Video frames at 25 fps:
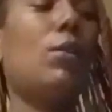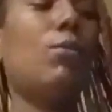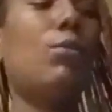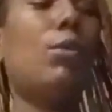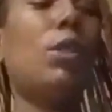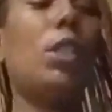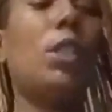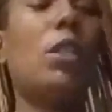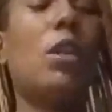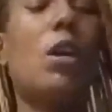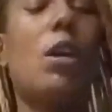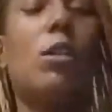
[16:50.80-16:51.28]

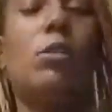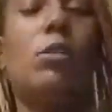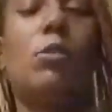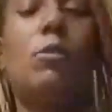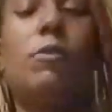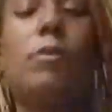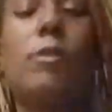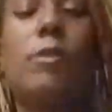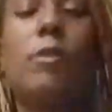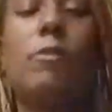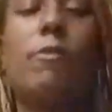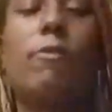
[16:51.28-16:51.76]
$20
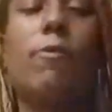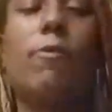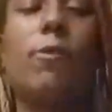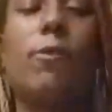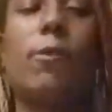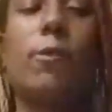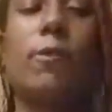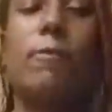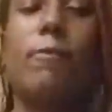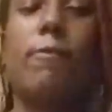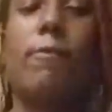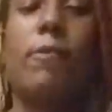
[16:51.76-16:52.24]
for the
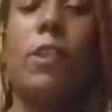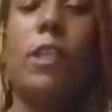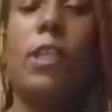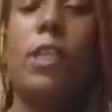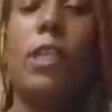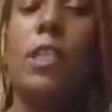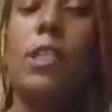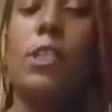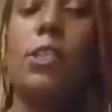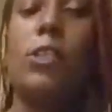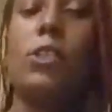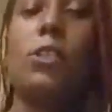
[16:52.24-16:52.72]
full
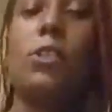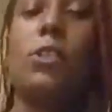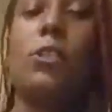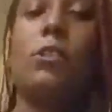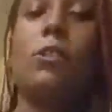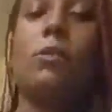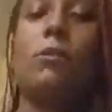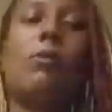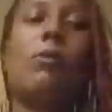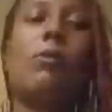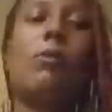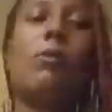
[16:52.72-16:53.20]

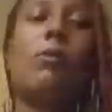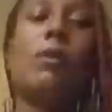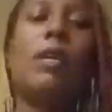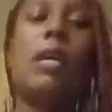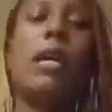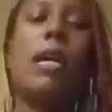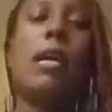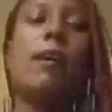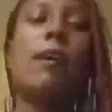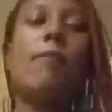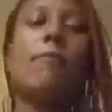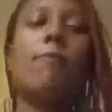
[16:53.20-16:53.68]
flush. You
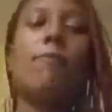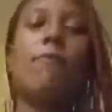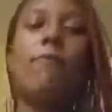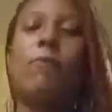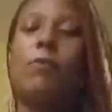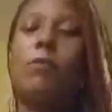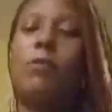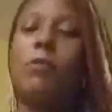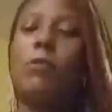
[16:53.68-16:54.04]
have